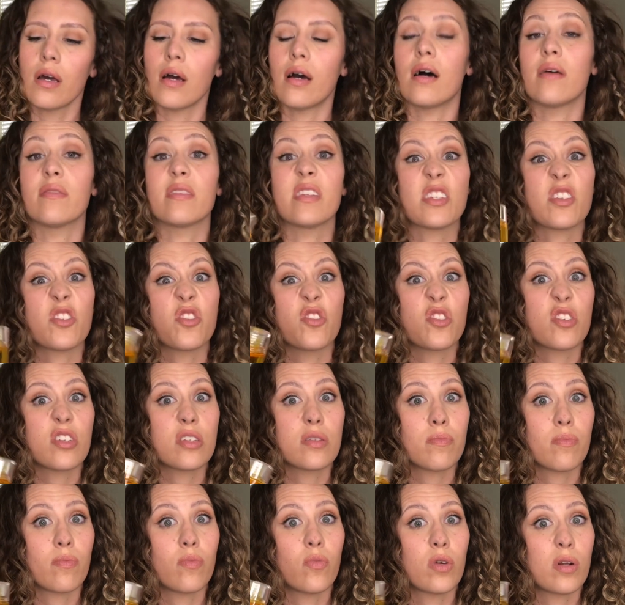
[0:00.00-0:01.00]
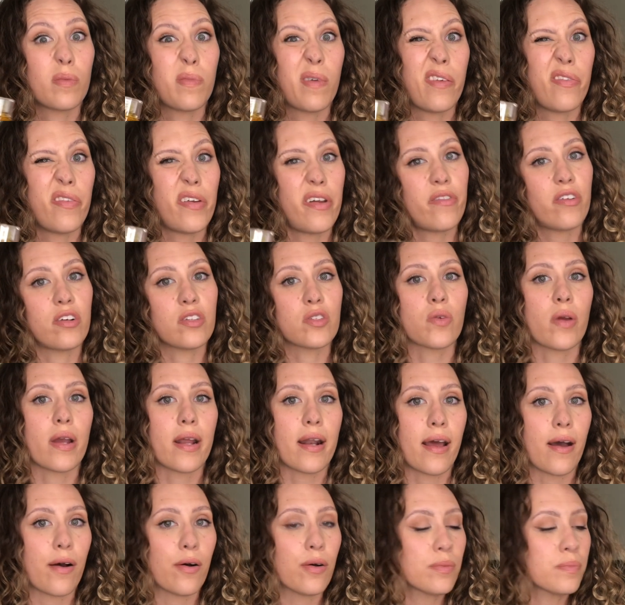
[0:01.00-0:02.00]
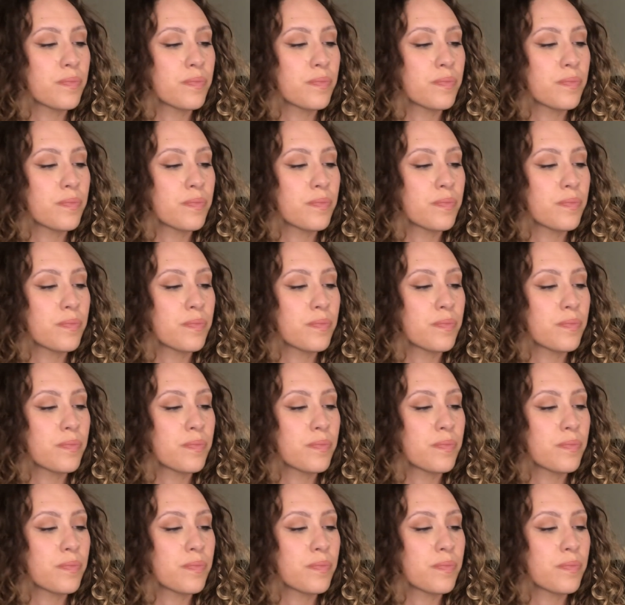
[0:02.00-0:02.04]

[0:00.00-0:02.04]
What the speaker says: This is just one of my favorites right now.